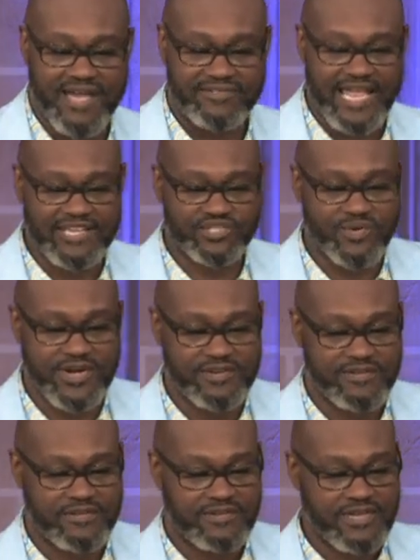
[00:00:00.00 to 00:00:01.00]
last one.
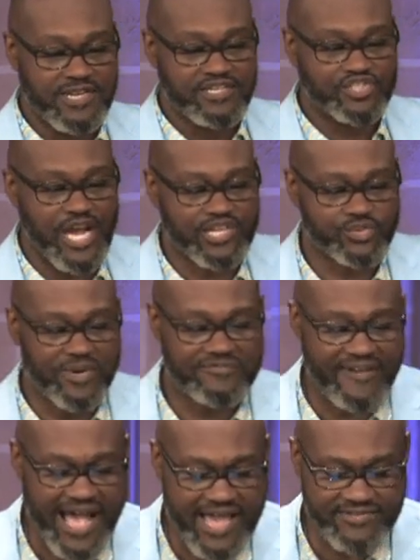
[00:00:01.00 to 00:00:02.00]
Joshua
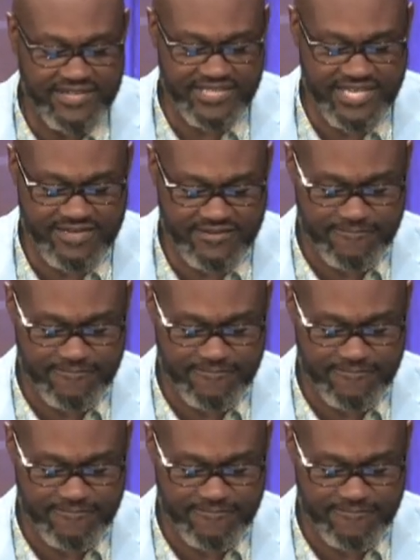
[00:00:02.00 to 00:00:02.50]
5 and 10.